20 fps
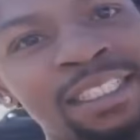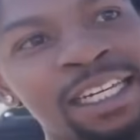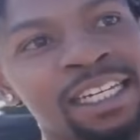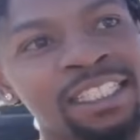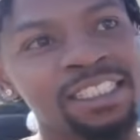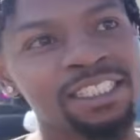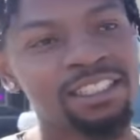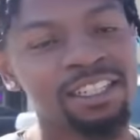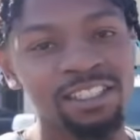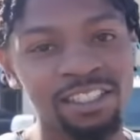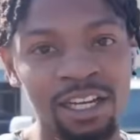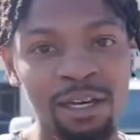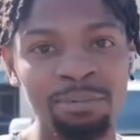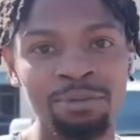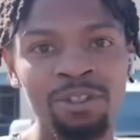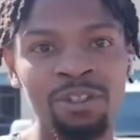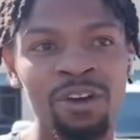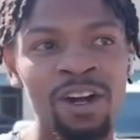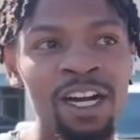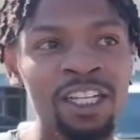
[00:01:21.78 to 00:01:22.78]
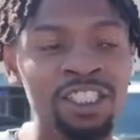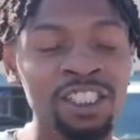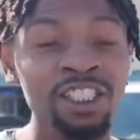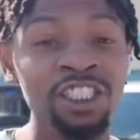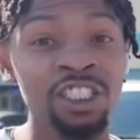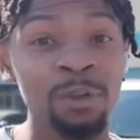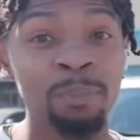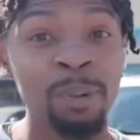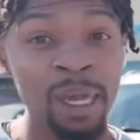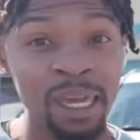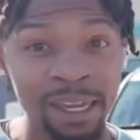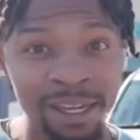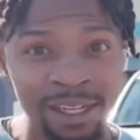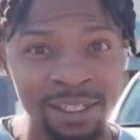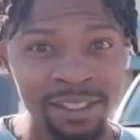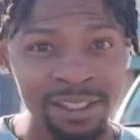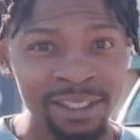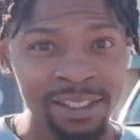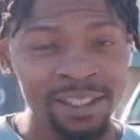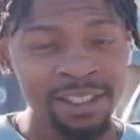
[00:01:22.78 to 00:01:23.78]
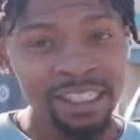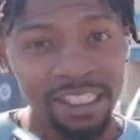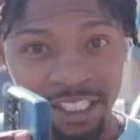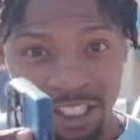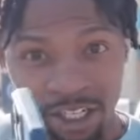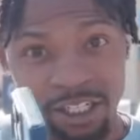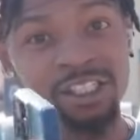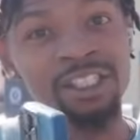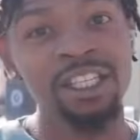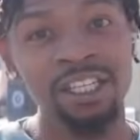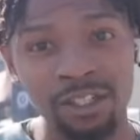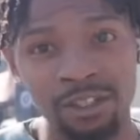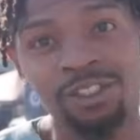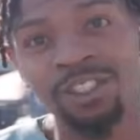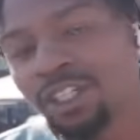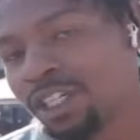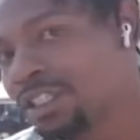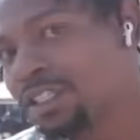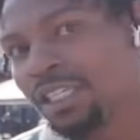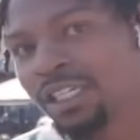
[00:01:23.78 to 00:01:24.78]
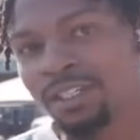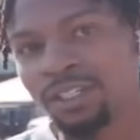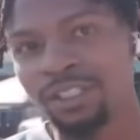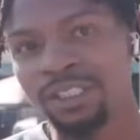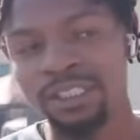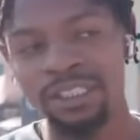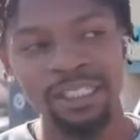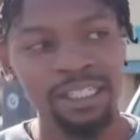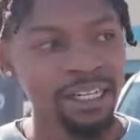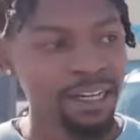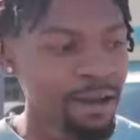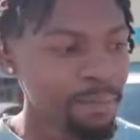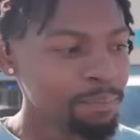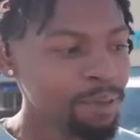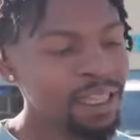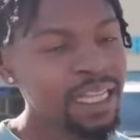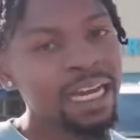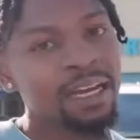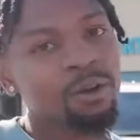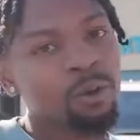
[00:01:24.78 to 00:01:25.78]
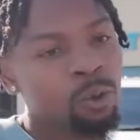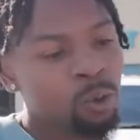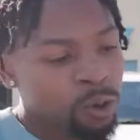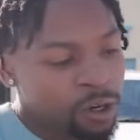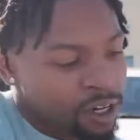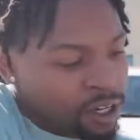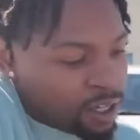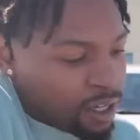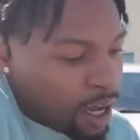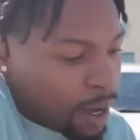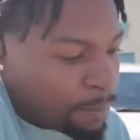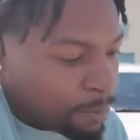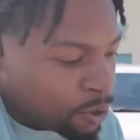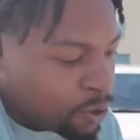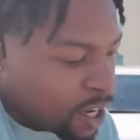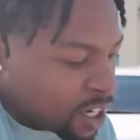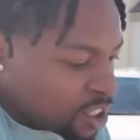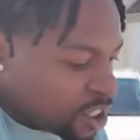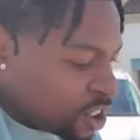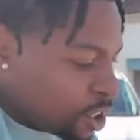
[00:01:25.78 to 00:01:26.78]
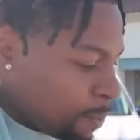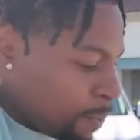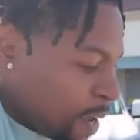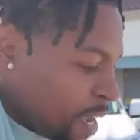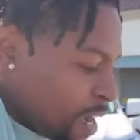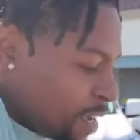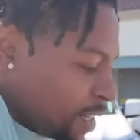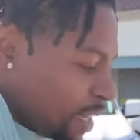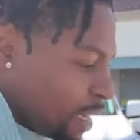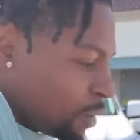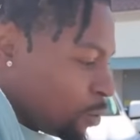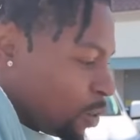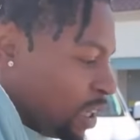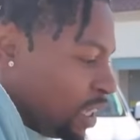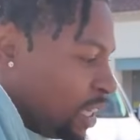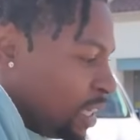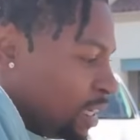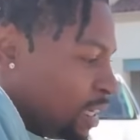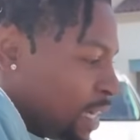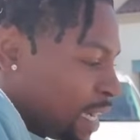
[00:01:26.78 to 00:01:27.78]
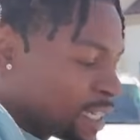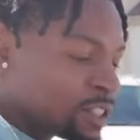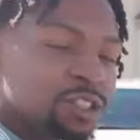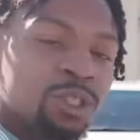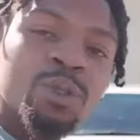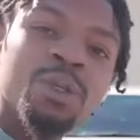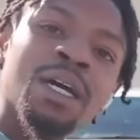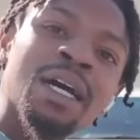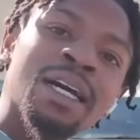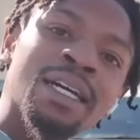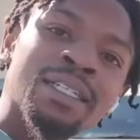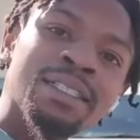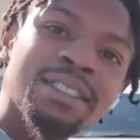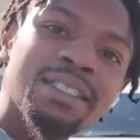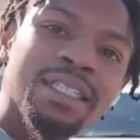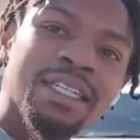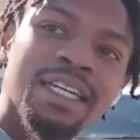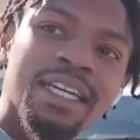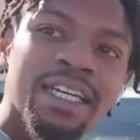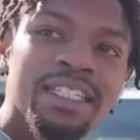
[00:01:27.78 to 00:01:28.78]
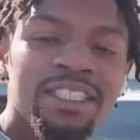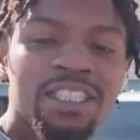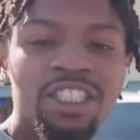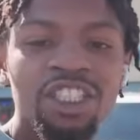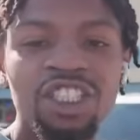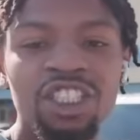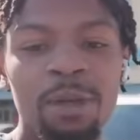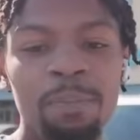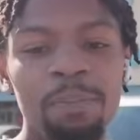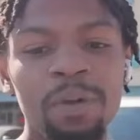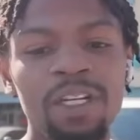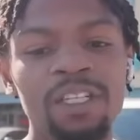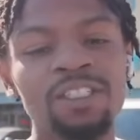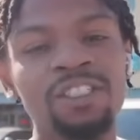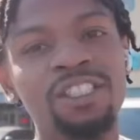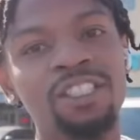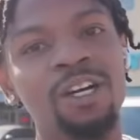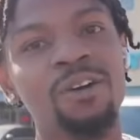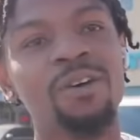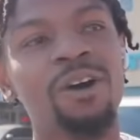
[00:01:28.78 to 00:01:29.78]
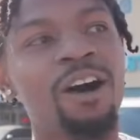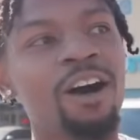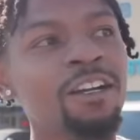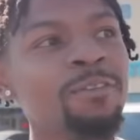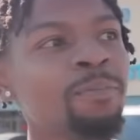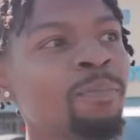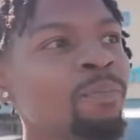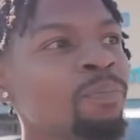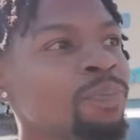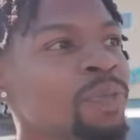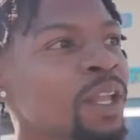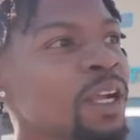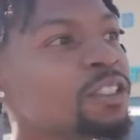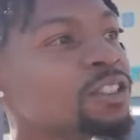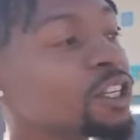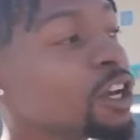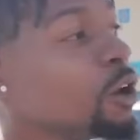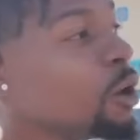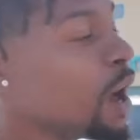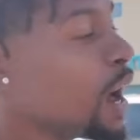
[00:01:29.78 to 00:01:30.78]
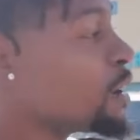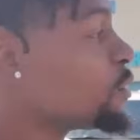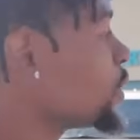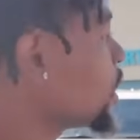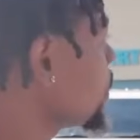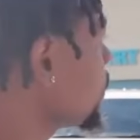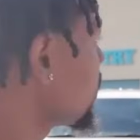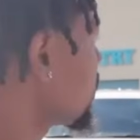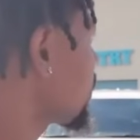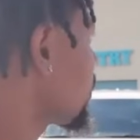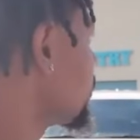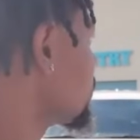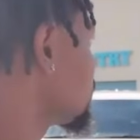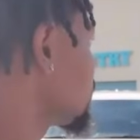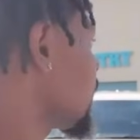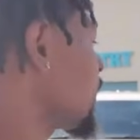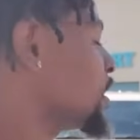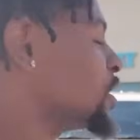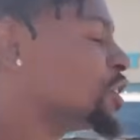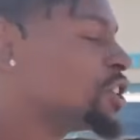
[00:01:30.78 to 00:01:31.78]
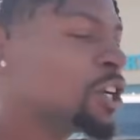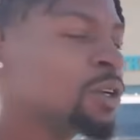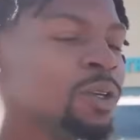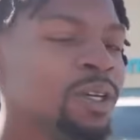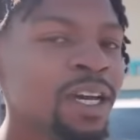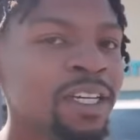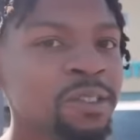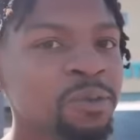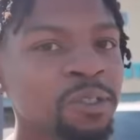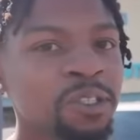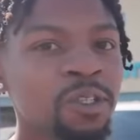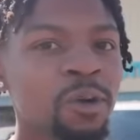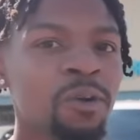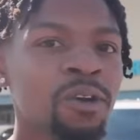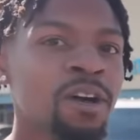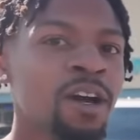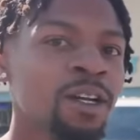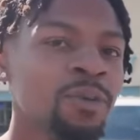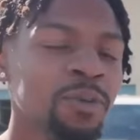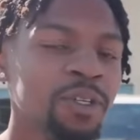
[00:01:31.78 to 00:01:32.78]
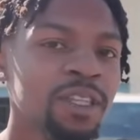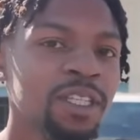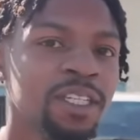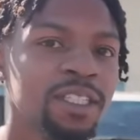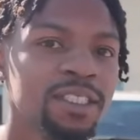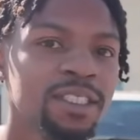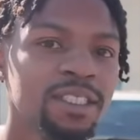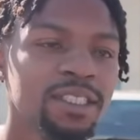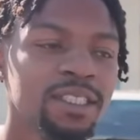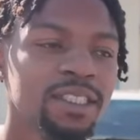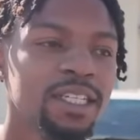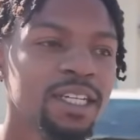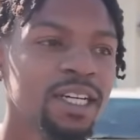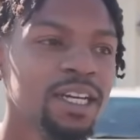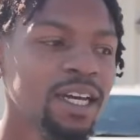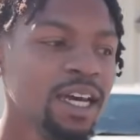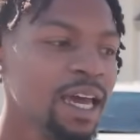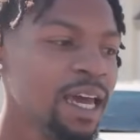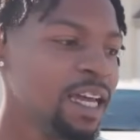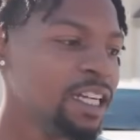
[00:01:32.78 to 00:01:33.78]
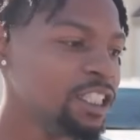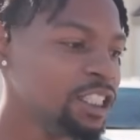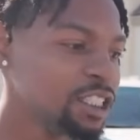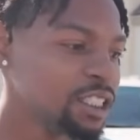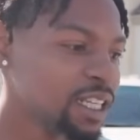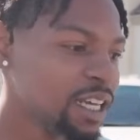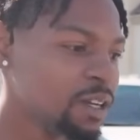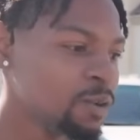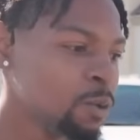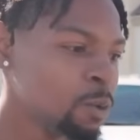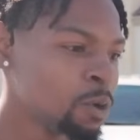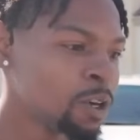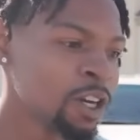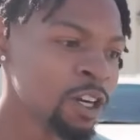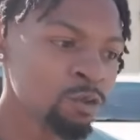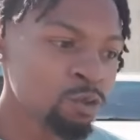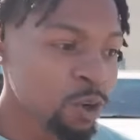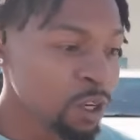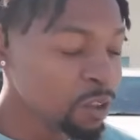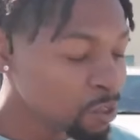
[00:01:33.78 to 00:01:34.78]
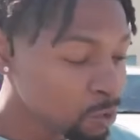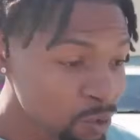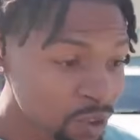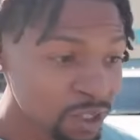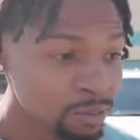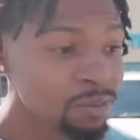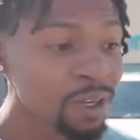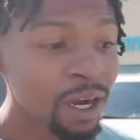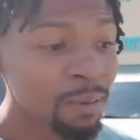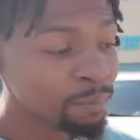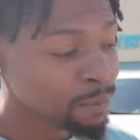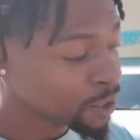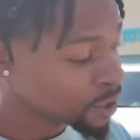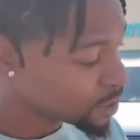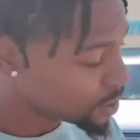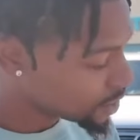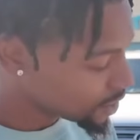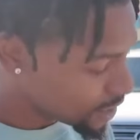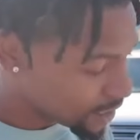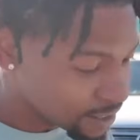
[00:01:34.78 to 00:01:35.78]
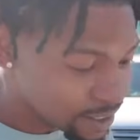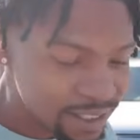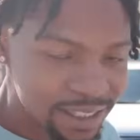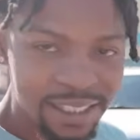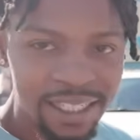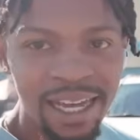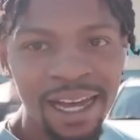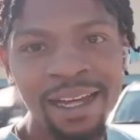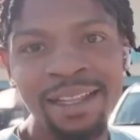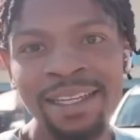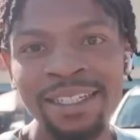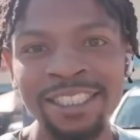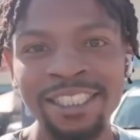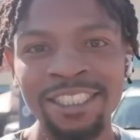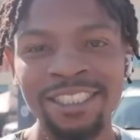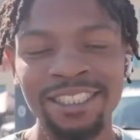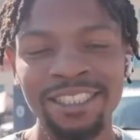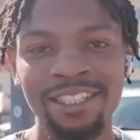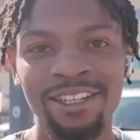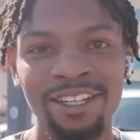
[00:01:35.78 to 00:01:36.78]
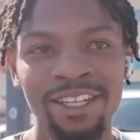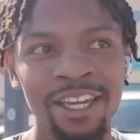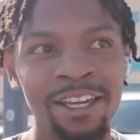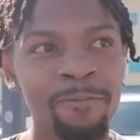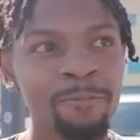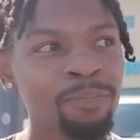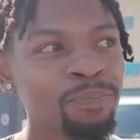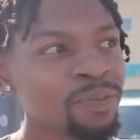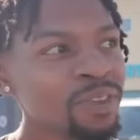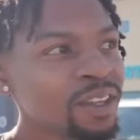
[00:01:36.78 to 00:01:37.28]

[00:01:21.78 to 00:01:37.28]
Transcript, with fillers: Damn, States. Because Up Garage in Japan, in good deals, good deals. But that where Up Garage in Japan like really gets you guys is the shipping and so on. So I really want to go inside and show you guys what's going on with this. And just like, we're gonna run through some numbers and see how that shit's looking.